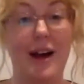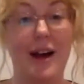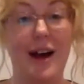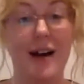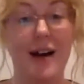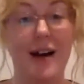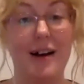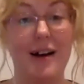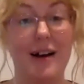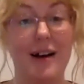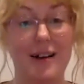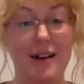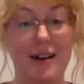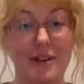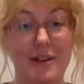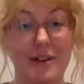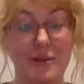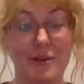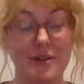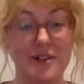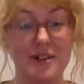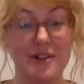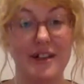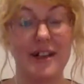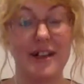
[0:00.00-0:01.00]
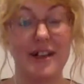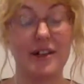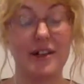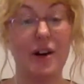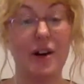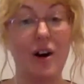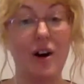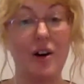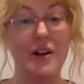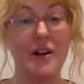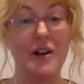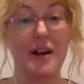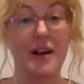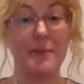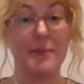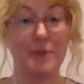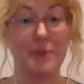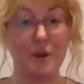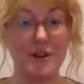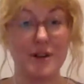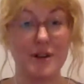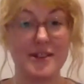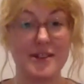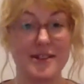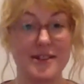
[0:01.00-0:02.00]
You will see I'm
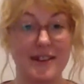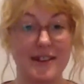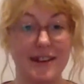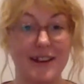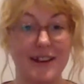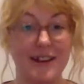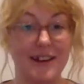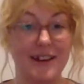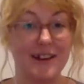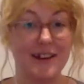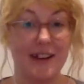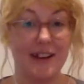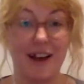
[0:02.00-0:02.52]
noticing